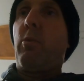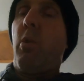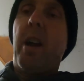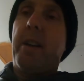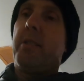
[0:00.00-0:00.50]
with
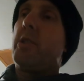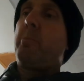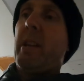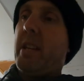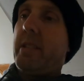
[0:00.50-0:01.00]
wires,
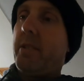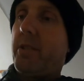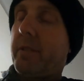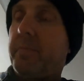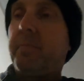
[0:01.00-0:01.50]

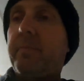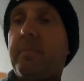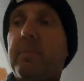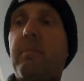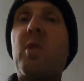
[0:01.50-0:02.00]
pins,
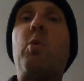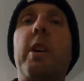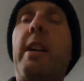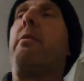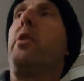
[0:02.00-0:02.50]

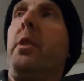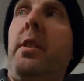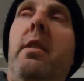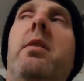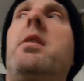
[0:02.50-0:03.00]
whatever, you
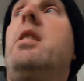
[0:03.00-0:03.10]
know.